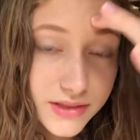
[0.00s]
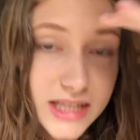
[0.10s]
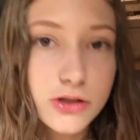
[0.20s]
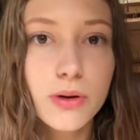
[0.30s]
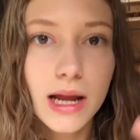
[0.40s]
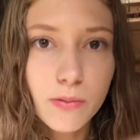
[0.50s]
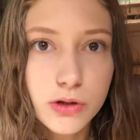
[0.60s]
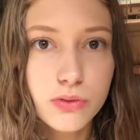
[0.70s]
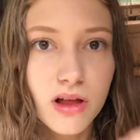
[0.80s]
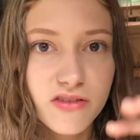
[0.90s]
That's great when
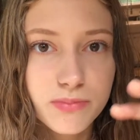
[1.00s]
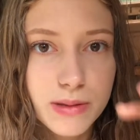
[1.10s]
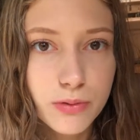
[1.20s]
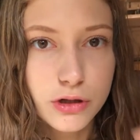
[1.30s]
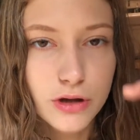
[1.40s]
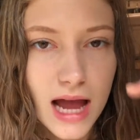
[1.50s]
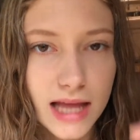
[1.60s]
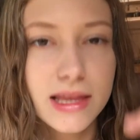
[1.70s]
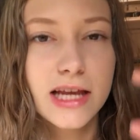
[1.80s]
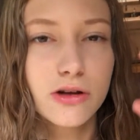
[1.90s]
you love people in your head,
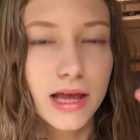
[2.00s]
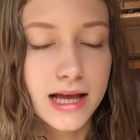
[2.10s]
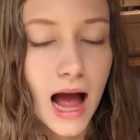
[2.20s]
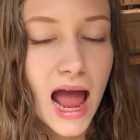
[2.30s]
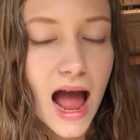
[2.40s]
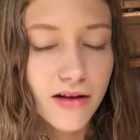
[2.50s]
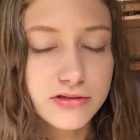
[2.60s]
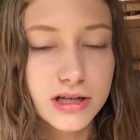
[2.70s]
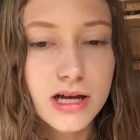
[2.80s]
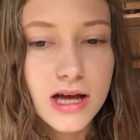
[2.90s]
like you're like, I have to,